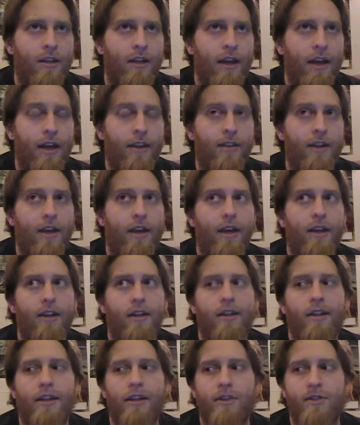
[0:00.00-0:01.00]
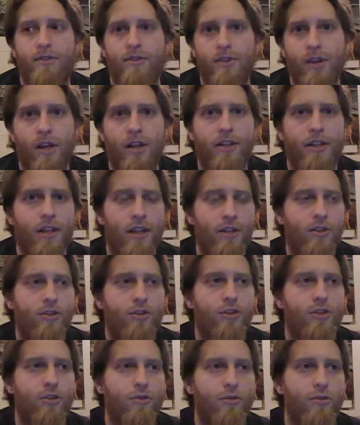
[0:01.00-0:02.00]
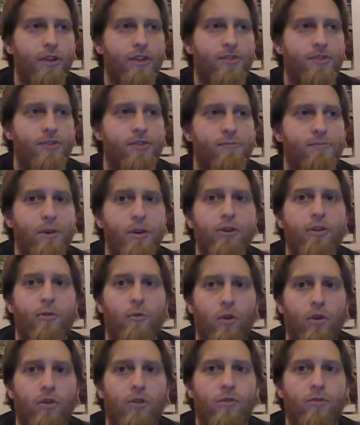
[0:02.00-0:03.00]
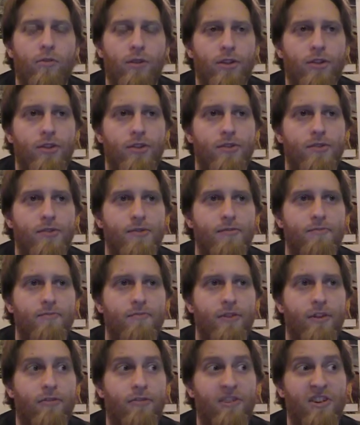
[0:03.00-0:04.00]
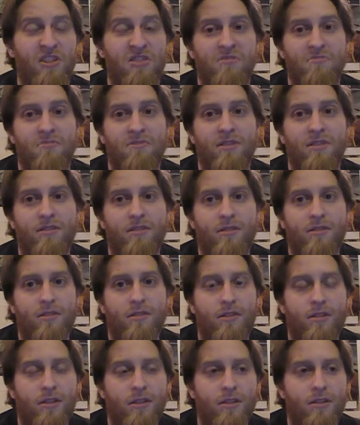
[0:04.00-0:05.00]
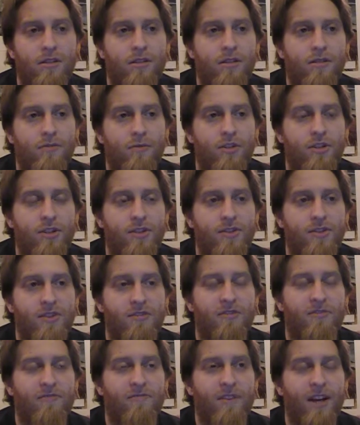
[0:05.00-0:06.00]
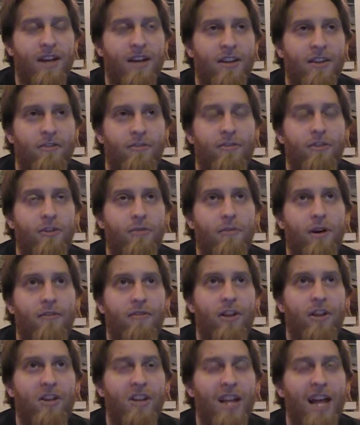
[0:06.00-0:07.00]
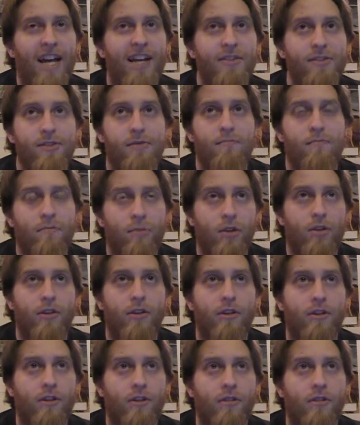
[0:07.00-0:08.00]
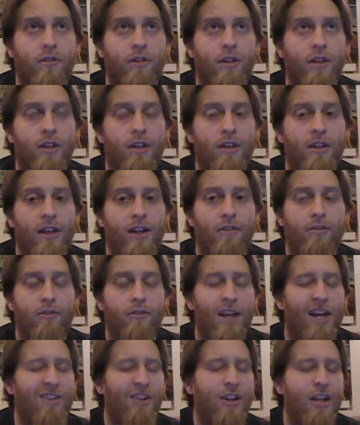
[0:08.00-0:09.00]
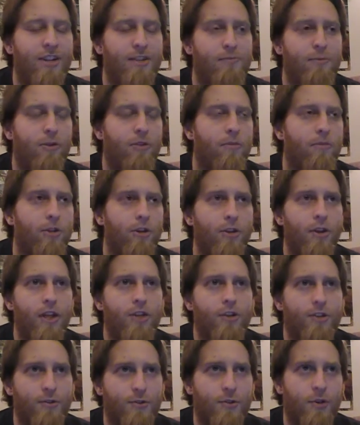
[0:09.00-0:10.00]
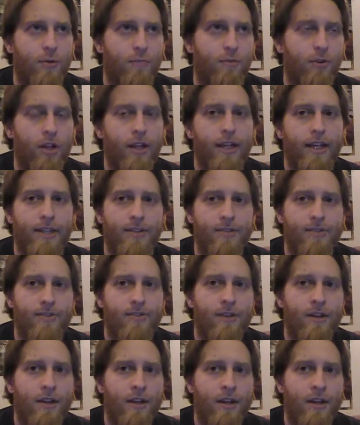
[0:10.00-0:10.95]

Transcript: and then is sucked into this spirit world, which is the film. Which is the film of the last murder, or not the last murder, the murder that just took place.